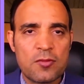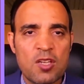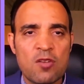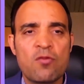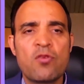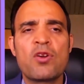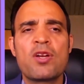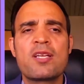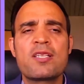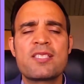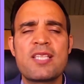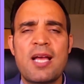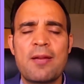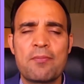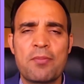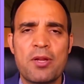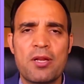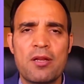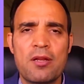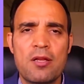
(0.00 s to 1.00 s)
For
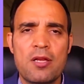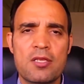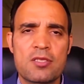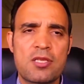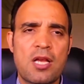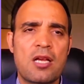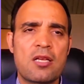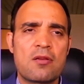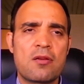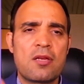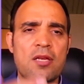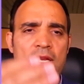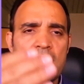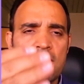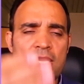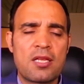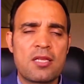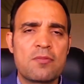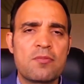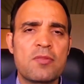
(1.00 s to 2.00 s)
example, so
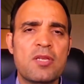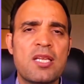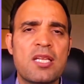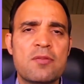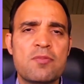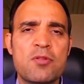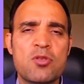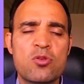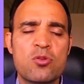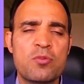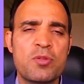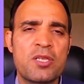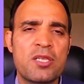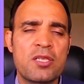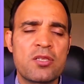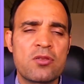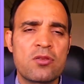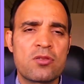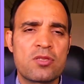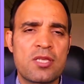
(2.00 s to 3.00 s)
let me to bring
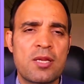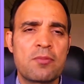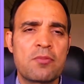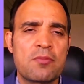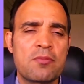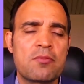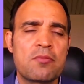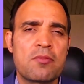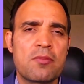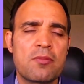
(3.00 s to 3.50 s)
you some